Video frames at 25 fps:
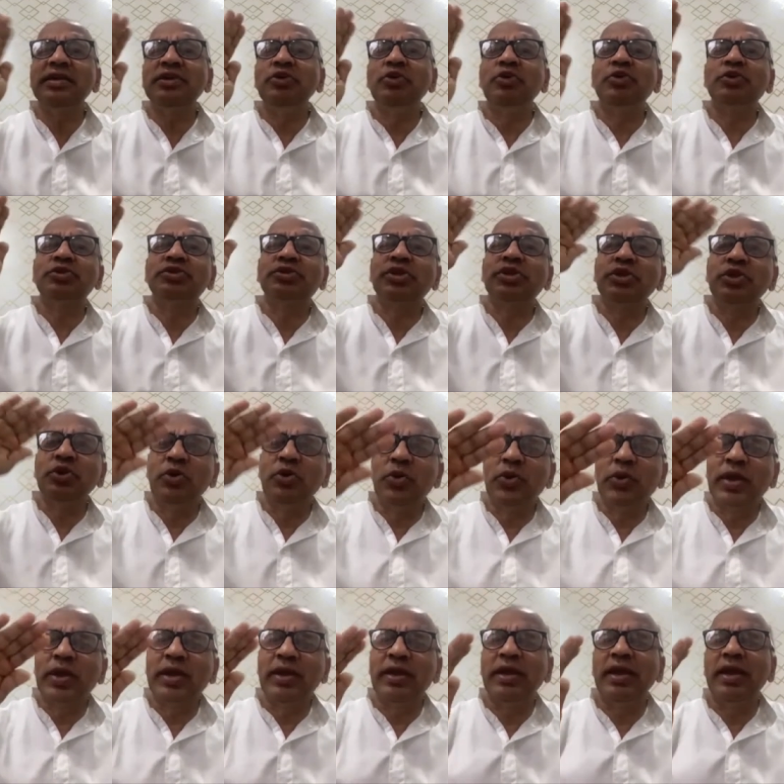yukta
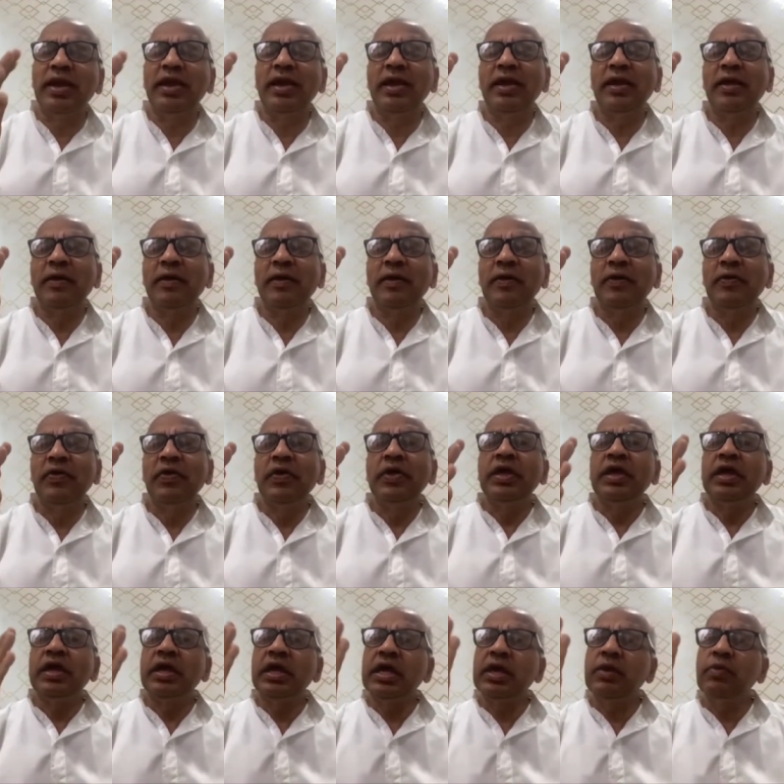yogi,
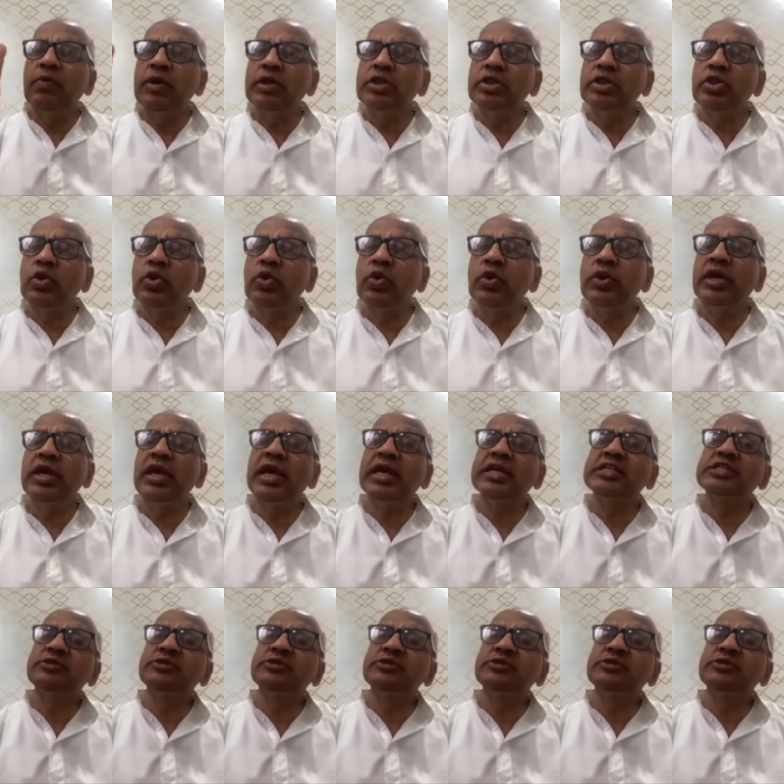even though he has